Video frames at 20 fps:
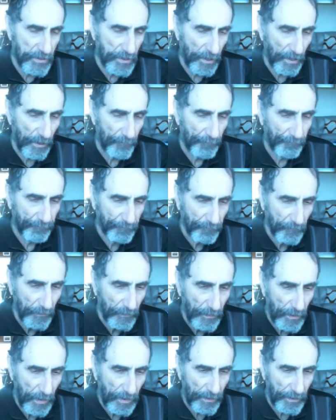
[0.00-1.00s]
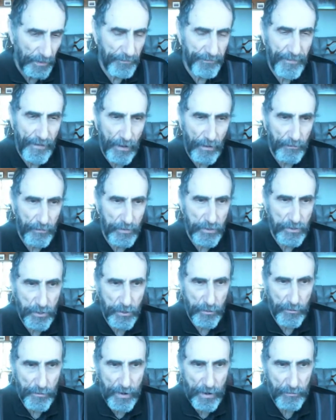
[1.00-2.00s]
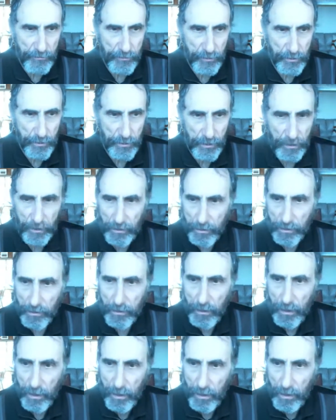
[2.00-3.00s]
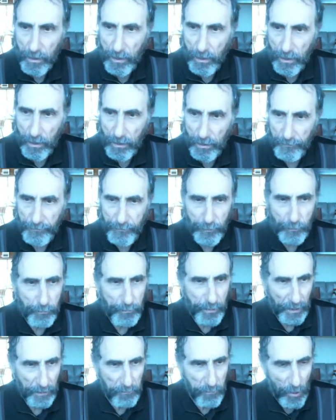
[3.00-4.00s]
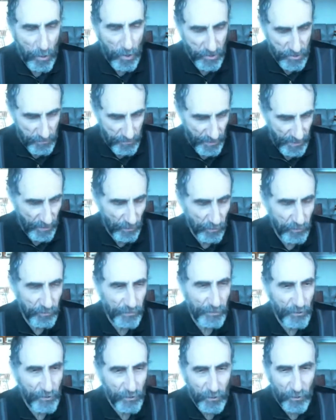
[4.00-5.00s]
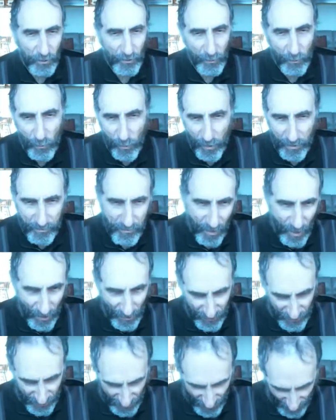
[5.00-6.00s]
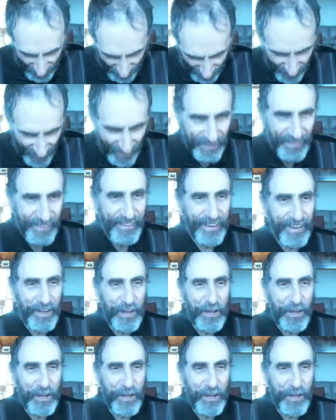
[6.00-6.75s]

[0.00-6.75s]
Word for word: And um, and he found this year after year, uh, if you pick box B only, you're called a one boxer.